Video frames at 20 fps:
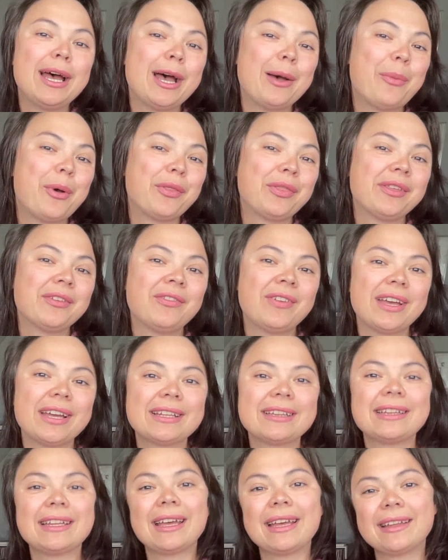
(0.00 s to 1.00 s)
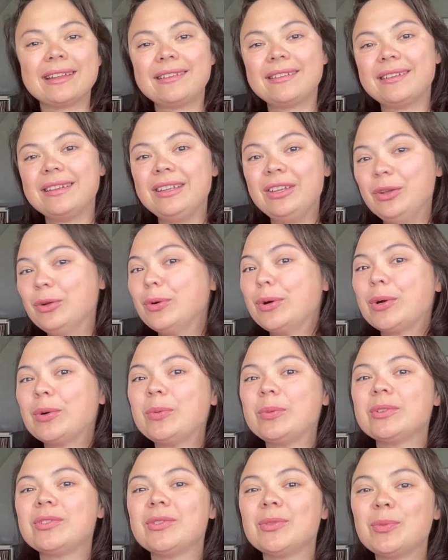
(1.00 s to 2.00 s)
about the fact that
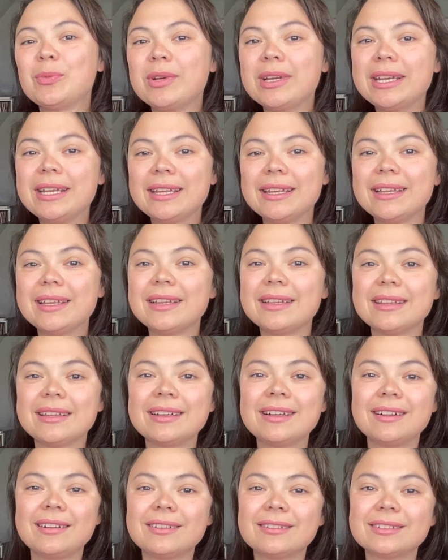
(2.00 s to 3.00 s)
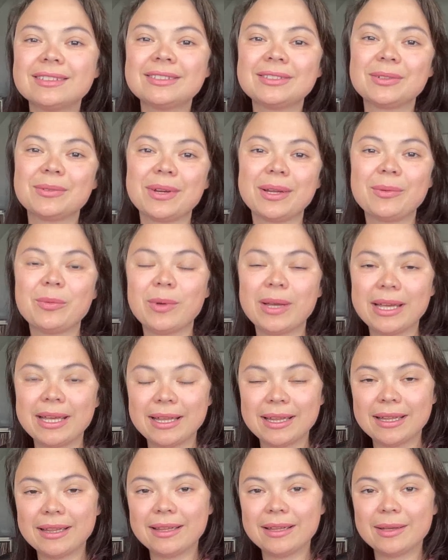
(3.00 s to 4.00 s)
NewArc wasn't reading the colors the right way
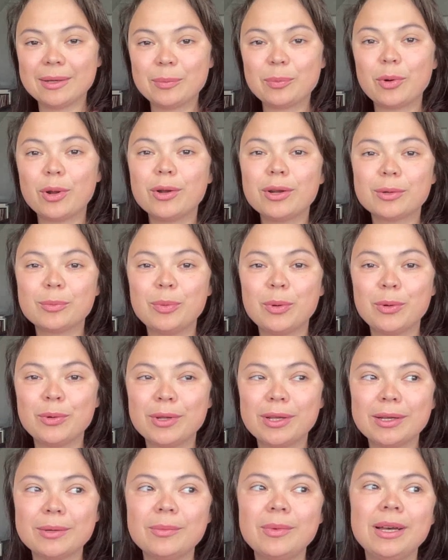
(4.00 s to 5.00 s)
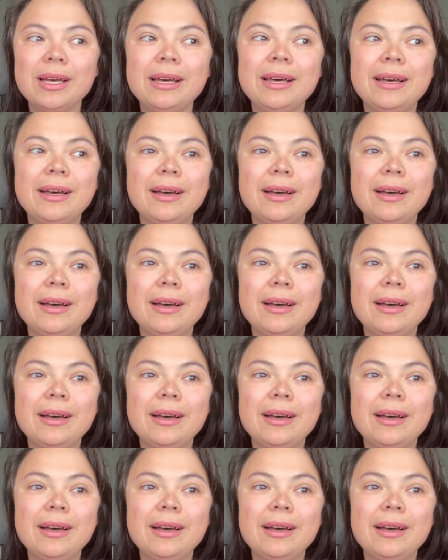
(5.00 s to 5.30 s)
in the product podium.